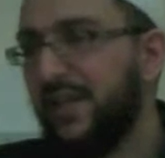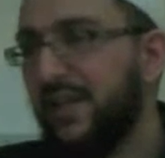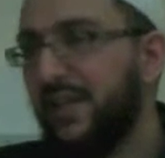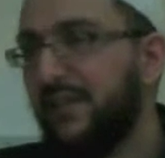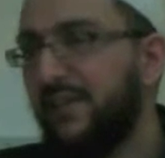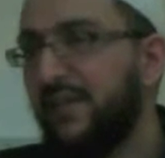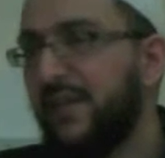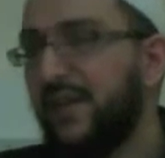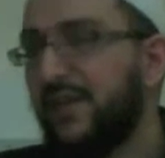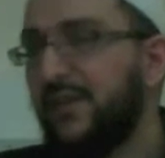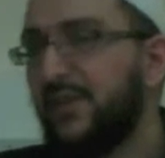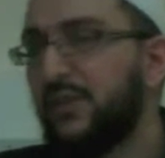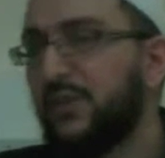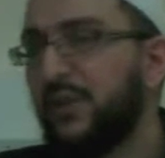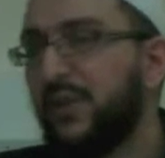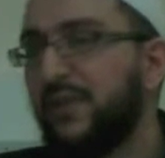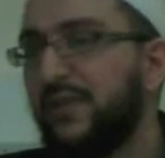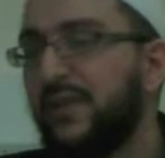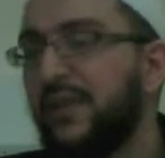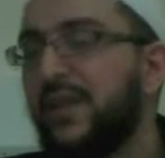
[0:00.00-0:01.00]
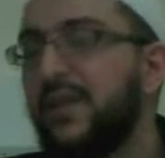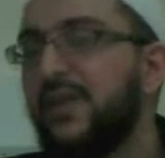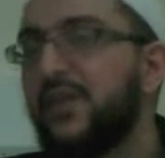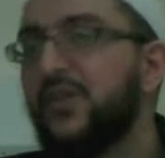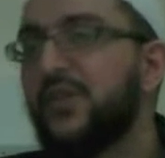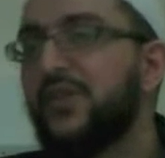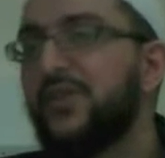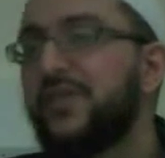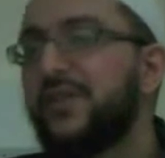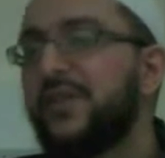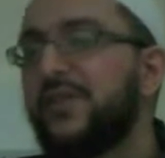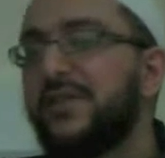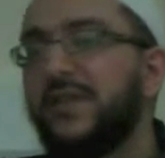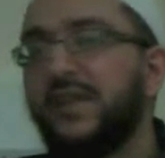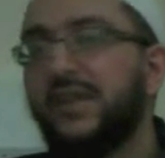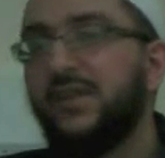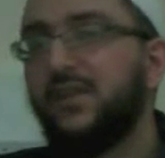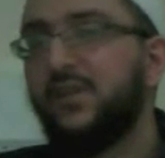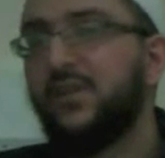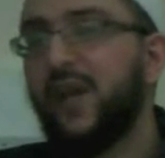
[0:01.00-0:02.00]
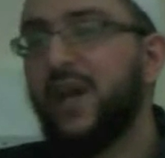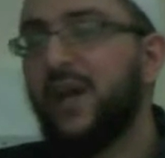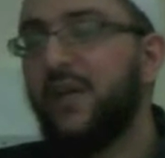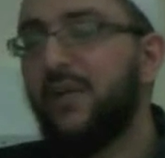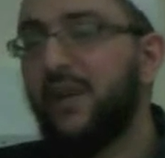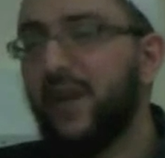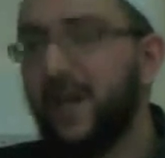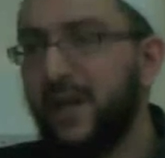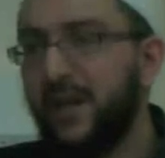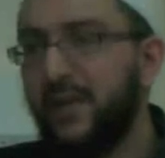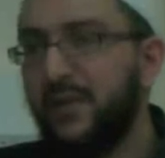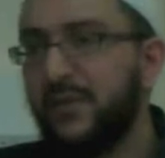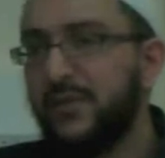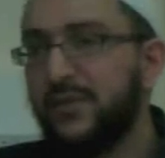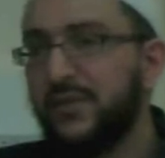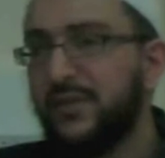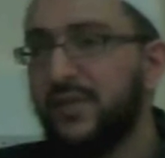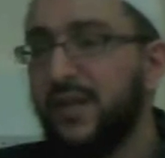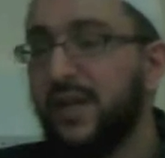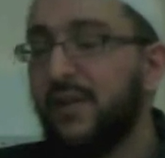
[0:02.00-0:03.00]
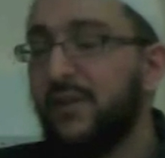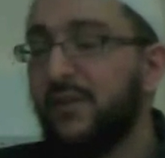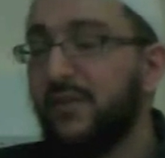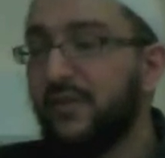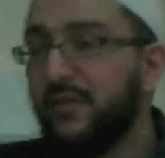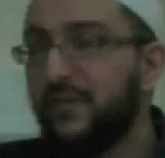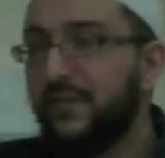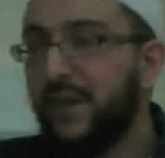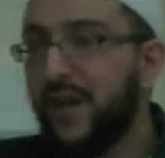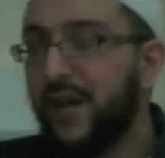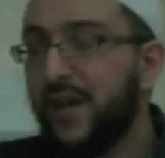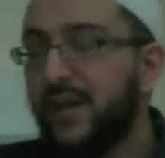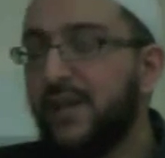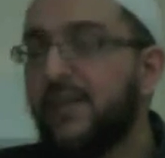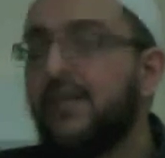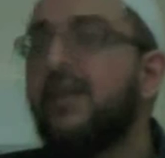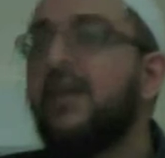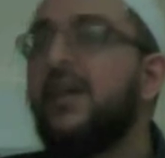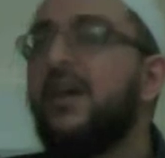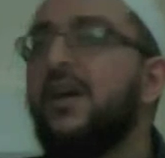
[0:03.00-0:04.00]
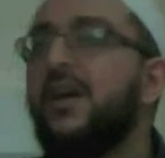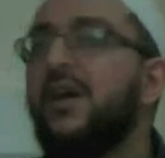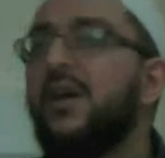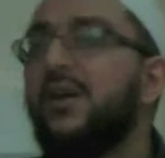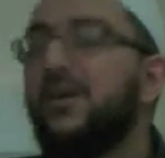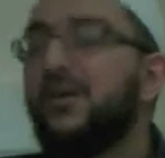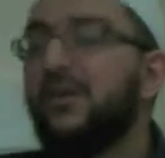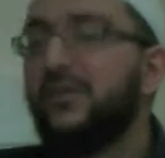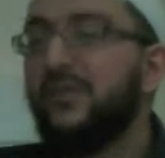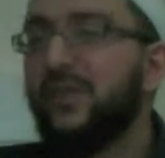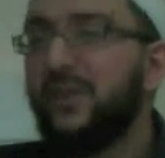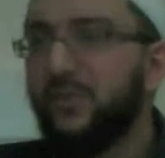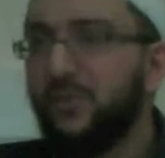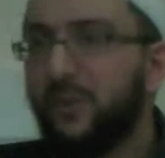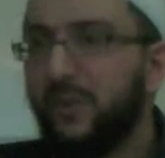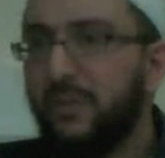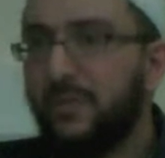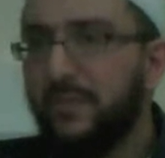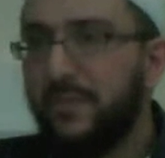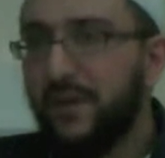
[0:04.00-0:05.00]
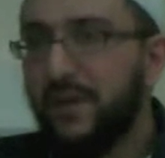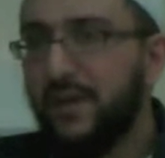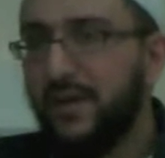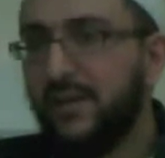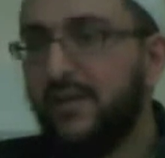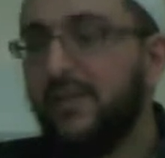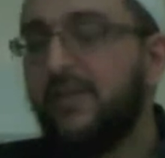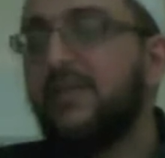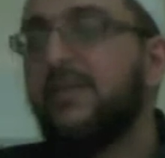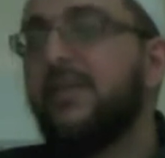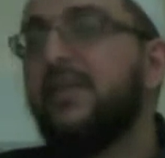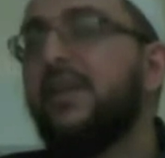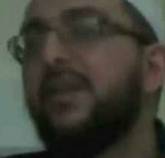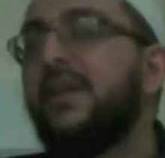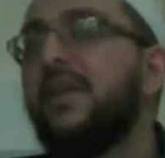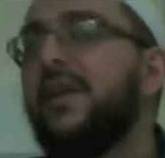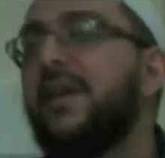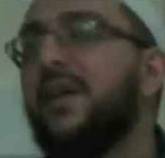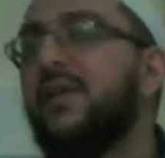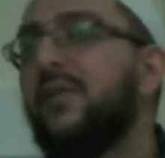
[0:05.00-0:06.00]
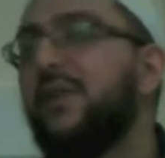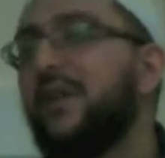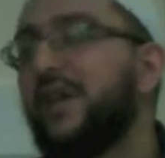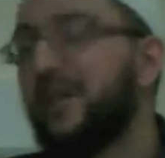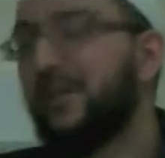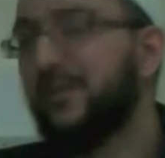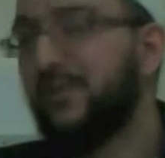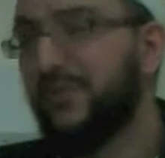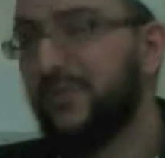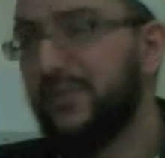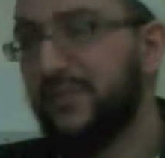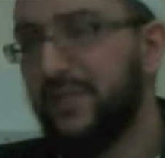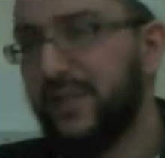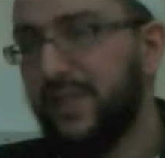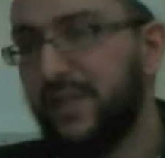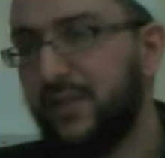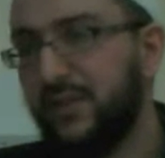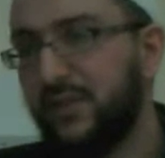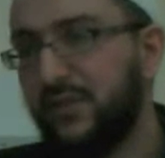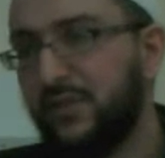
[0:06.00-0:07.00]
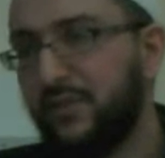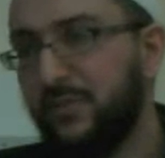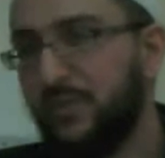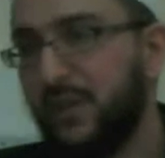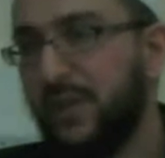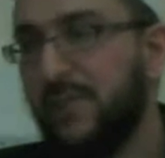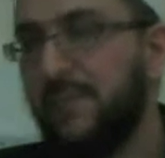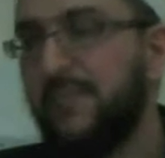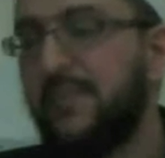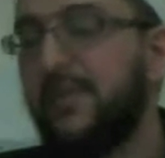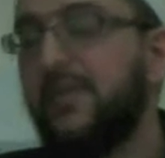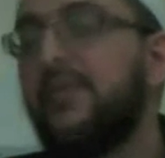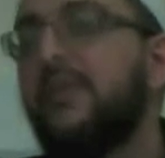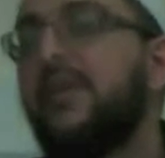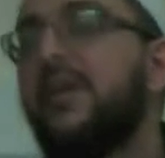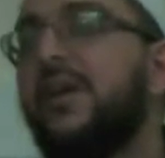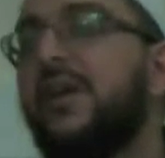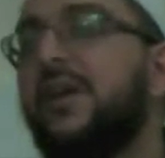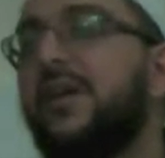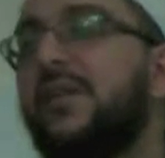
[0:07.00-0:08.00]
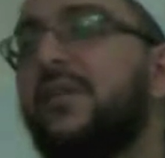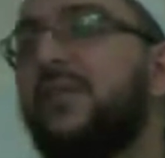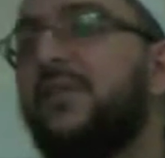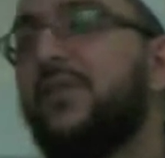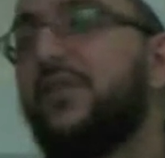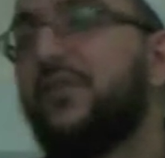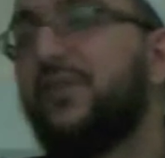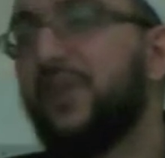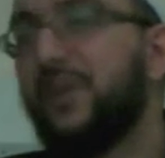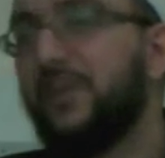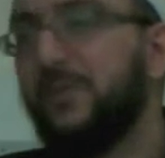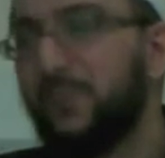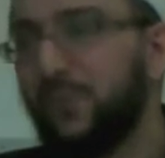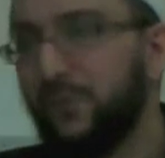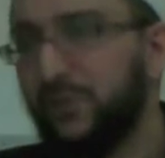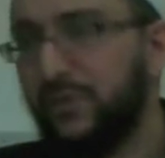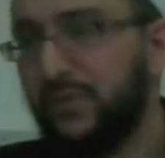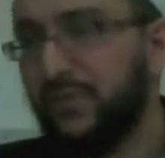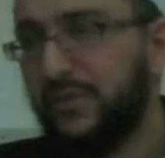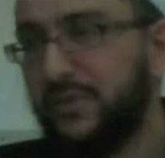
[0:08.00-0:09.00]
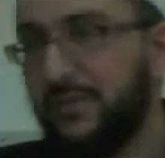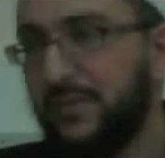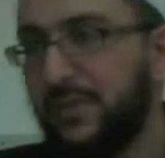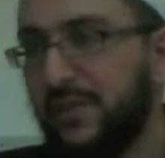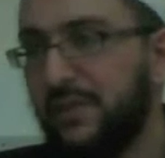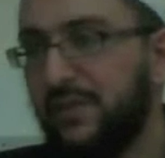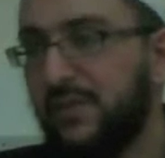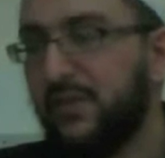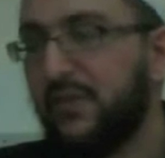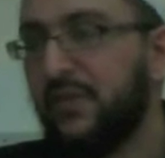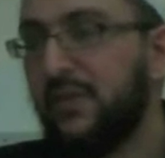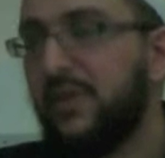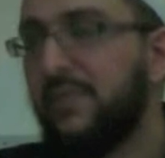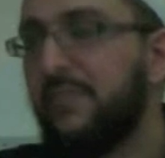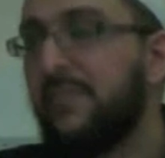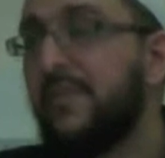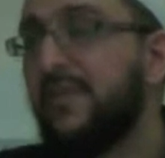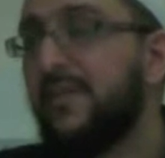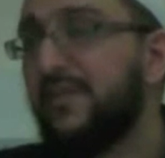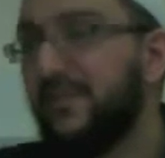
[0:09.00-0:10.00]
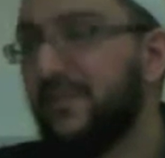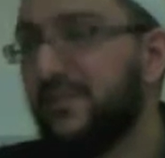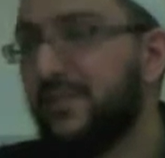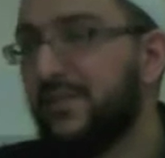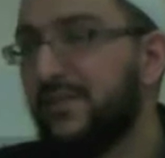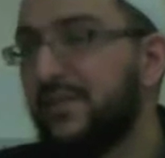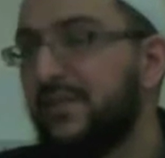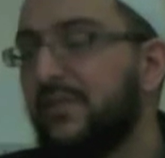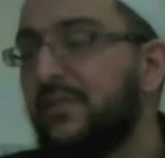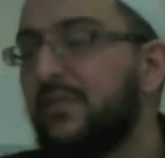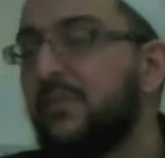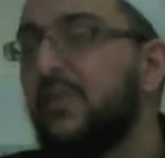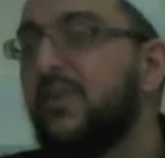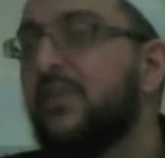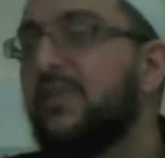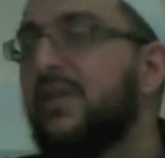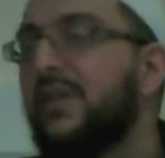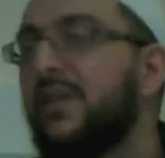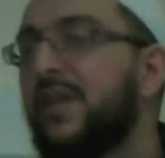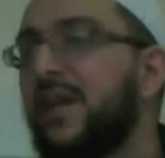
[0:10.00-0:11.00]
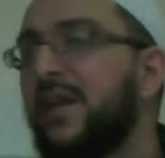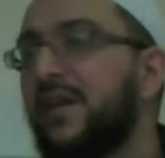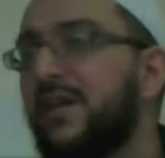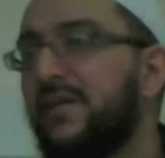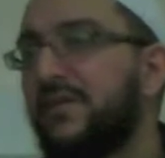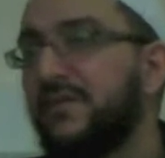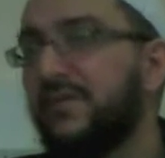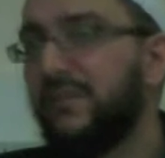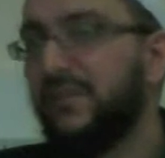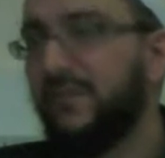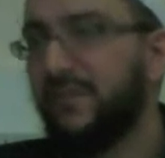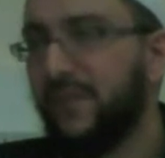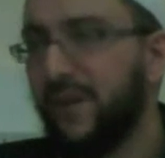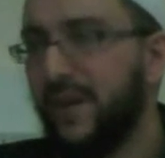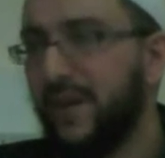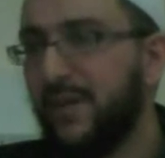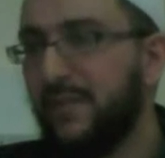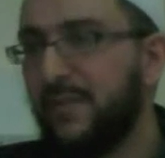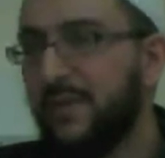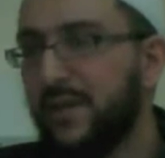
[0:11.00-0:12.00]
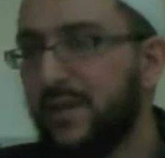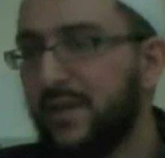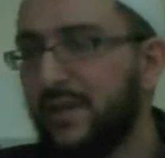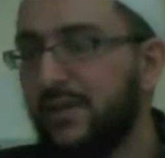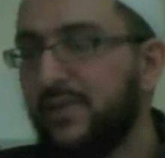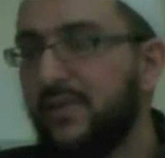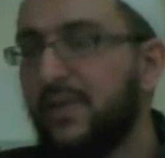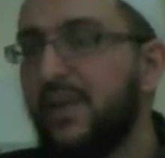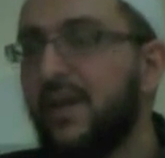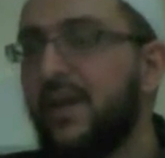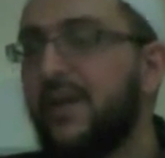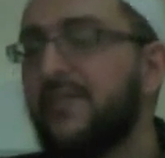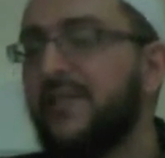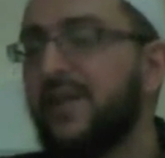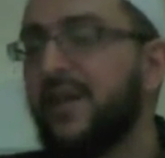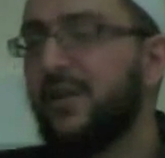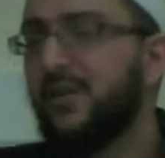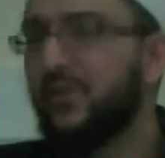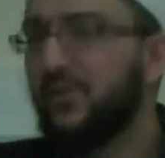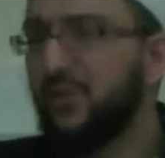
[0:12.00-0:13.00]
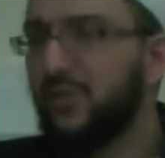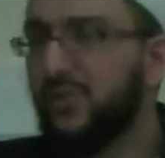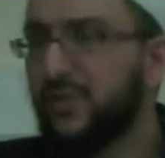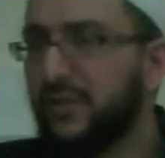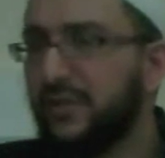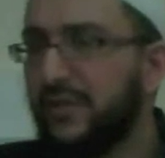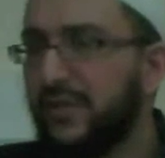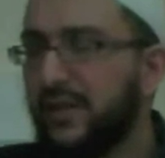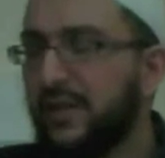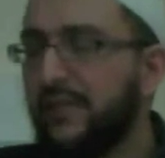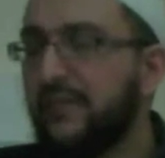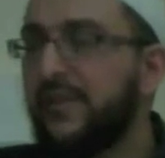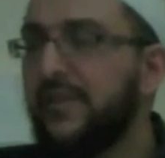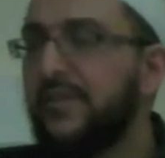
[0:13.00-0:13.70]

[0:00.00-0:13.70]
In fact, his wife Aisha says that our house, the fire did not burn in our house, the house of Muhammad, for 3 moons, meaning for 3 months. We didn't have fire burning. They asked, how did you survive?